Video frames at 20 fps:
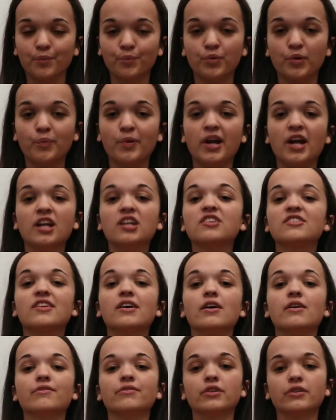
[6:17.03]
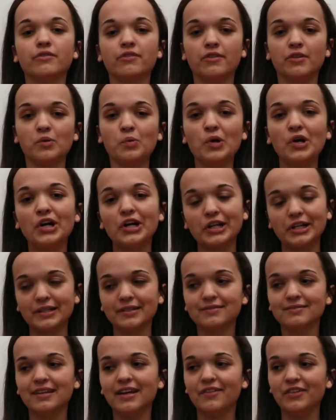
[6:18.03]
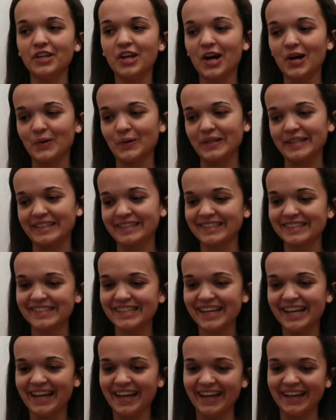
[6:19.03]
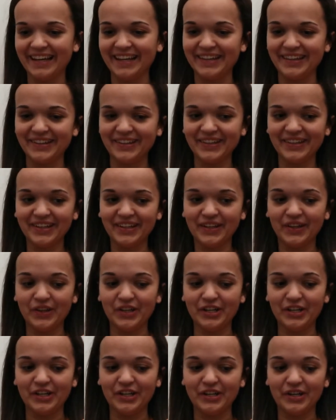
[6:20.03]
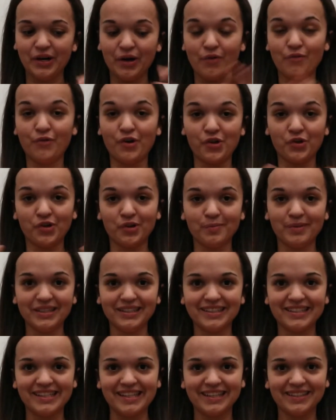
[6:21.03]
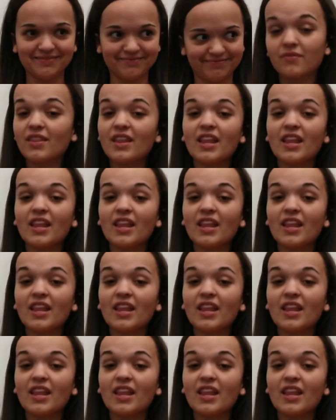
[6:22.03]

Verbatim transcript: prepare yourself for the work and the awkwardness and the vulnerability.